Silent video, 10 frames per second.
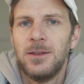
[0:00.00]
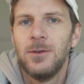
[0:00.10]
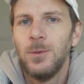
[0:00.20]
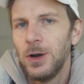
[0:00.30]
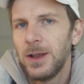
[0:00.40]

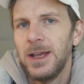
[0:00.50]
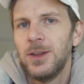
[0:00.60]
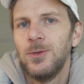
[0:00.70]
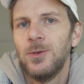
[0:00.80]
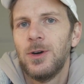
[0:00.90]
the work I
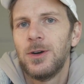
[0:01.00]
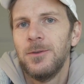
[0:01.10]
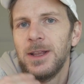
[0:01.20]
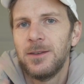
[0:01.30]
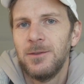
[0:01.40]
do or
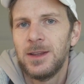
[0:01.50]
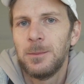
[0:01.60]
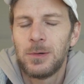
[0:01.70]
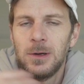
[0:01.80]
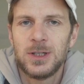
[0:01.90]
with
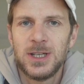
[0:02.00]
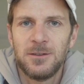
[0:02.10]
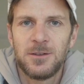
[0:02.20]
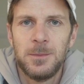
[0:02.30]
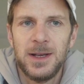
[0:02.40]
the
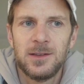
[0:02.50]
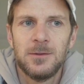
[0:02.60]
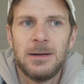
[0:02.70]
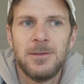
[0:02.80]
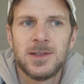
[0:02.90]
project from my
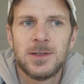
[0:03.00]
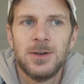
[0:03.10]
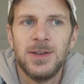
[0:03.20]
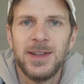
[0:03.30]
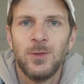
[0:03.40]
survival
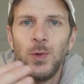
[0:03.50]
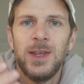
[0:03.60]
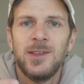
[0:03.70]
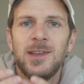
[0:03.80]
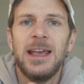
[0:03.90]
story that
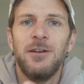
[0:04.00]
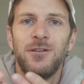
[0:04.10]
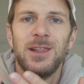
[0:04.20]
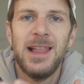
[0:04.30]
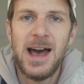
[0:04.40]
we
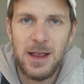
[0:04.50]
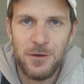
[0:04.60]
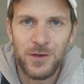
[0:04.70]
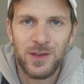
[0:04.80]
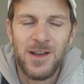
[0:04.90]
save
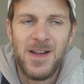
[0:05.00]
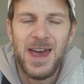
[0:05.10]
lives.